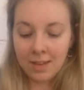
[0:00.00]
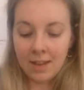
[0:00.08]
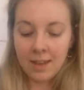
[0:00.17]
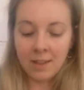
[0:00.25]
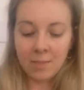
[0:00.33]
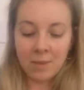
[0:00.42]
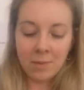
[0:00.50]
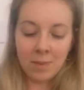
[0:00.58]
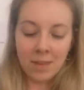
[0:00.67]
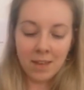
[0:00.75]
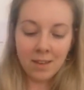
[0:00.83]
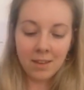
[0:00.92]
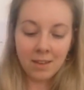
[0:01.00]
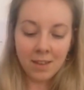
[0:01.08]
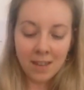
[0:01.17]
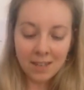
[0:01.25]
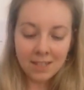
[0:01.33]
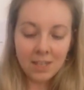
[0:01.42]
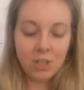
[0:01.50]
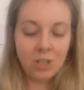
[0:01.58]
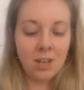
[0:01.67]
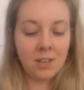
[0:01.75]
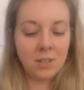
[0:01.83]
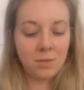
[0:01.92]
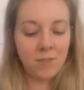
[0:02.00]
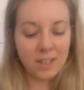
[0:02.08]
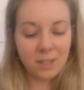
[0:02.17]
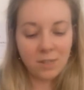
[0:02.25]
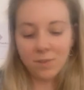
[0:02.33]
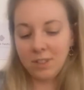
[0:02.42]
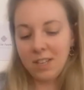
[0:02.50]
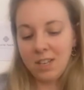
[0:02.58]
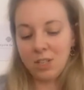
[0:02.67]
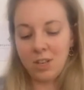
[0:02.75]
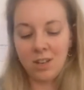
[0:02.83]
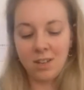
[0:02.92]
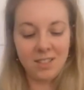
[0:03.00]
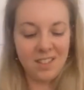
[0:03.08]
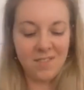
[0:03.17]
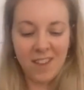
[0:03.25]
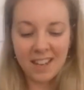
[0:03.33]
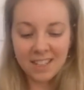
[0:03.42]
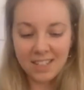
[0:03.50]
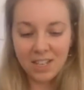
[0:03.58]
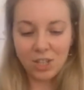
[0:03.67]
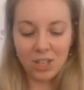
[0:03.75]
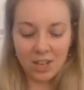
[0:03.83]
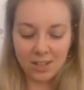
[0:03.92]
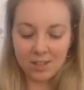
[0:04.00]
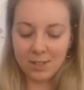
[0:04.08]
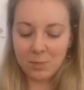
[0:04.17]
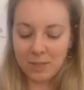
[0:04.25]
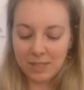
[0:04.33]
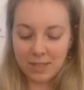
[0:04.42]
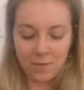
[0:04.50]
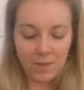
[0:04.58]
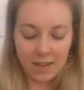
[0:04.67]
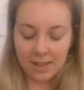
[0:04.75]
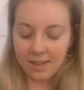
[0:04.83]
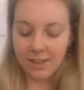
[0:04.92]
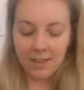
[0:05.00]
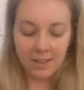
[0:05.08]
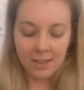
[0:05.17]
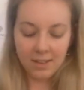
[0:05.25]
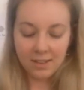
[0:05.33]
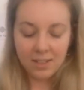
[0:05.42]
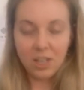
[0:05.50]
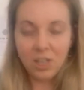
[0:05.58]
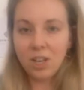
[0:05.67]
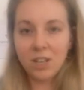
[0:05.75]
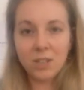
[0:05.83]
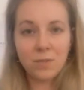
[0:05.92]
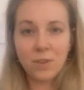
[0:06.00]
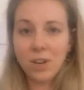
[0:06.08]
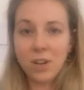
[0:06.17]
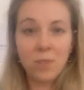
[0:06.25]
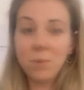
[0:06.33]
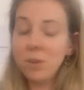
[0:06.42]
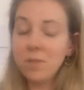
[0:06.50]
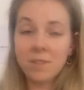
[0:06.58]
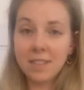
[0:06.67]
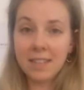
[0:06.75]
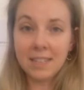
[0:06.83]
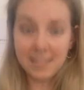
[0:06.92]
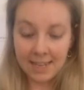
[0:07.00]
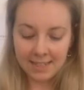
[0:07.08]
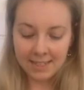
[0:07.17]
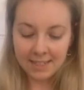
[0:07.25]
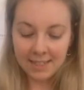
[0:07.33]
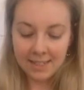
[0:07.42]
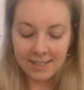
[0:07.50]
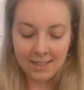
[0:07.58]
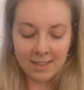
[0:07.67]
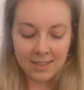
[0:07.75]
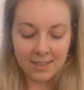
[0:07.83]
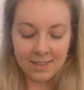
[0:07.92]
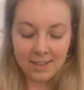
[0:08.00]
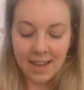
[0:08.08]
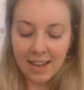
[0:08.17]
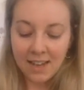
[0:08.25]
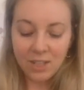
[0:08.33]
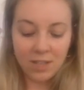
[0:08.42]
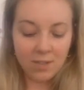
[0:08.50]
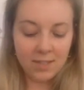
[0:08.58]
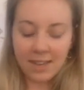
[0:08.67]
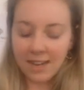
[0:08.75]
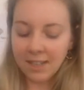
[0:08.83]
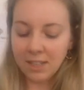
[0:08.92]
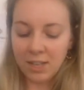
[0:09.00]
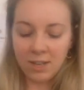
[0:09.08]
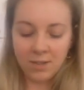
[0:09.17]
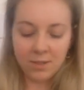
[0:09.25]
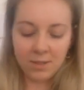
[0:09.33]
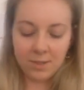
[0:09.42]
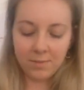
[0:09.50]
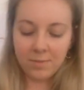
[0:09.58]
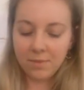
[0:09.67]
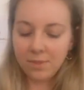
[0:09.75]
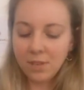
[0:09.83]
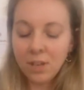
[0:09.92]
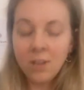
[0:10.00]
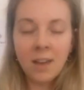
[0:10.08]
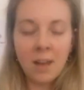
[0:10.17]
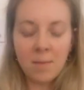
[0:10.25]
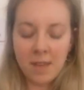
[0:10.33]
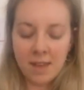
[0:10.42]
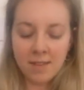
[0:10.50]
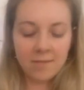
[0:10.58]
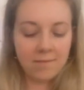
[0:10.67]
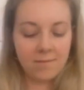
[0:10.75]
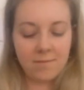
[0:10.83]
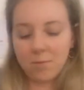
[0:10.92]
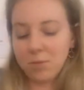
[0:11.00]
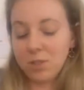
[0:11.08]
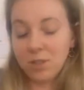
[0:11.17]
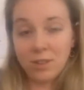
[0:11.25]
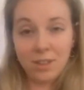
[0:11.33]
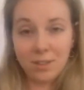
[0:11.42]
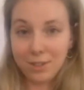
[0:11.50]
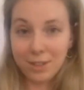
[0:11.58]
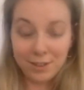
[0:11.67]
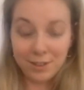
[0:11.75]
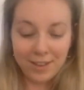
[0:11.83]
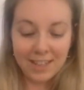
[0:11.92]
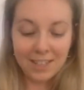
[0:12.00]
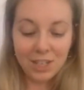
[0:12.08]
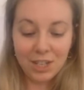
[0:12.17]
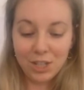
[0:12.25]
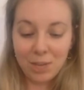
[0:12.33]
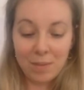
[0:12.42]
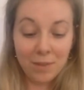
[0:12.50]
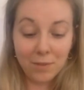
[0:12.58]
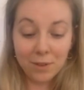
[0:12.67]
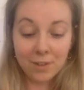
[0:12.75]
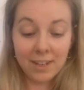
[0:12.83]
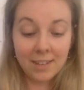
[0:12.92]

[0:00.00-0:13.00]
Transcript: That might be gig t-shirts, festival t-shirts, event t-shirts, specific t-shirts for new movie releases, hen do's, stag do's, you name it. I'm sure you'll have had a t-shirt made for it.